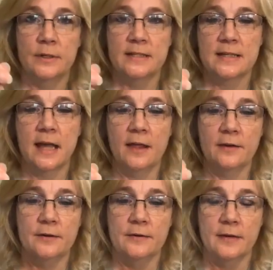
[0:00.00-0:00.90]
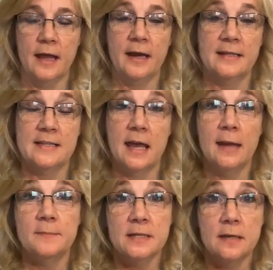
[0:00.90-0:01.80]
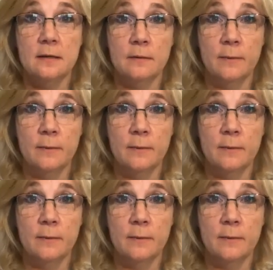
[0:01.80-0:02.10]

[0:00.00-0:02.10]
put it together and I taped it